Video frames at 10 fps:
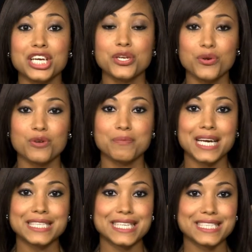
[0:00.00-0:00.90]
a New
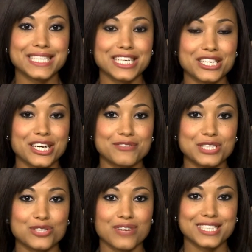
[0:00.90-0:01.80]
York-based senior
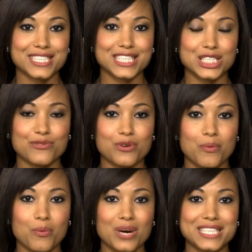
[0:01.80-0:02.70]
currency strategist
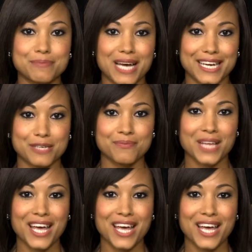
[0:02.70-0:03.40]
from Westpac.